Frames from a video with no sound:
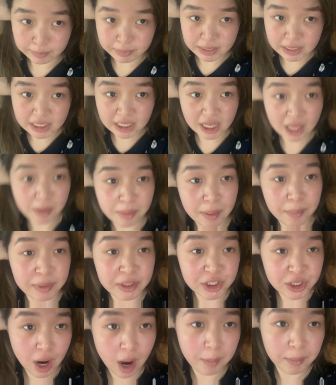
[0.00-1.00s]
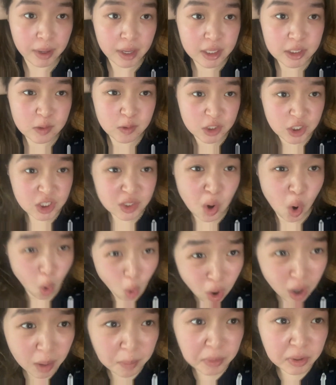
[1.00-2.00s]
still in my pajamas, which is a
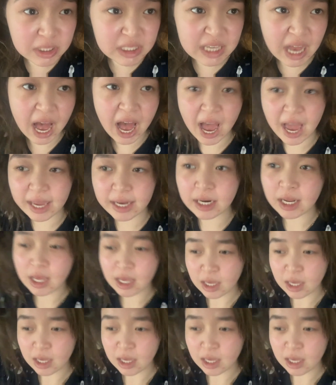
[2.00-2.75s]
horrible sign.